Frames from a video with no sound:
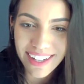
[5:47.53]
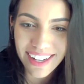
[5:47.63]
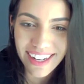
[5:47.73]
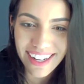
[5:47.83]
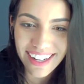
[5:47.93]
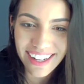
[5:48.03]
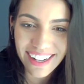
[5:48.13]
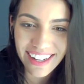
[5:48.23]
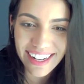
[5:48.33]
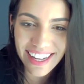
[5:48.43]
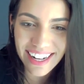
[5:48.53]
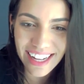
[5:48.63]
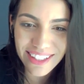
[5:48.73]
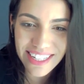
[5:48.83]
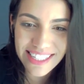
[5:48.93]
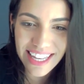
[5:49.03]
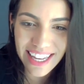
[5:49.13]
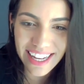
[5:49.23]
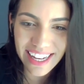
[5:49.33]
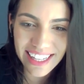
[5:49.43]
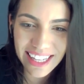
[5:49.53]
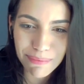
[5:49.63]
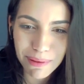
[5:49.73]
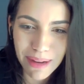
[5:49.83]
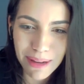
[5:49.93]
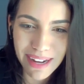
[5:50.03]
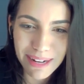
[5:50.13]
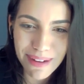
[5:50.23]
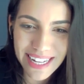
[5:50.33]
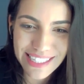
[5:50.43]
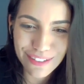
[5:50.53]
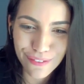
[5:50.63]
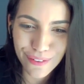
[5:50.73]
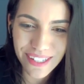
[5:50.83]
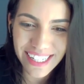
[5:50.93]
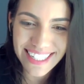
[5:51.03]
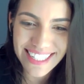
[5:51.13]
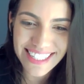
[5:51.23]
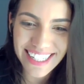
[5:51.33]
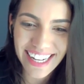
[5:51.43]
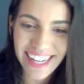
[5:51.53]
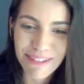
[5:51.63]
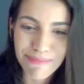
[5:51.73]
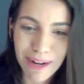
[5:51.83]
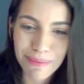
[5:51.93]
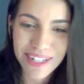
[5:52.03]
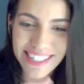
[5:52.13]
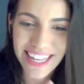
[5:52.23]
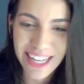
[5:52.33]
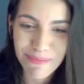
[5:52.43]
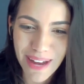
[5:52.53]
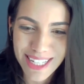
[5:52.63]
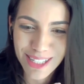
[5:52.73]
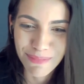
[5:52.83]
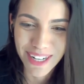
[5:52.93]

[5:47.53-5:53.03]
And Renata is saying I can keep in my mind passive voice, and Barbara is saying past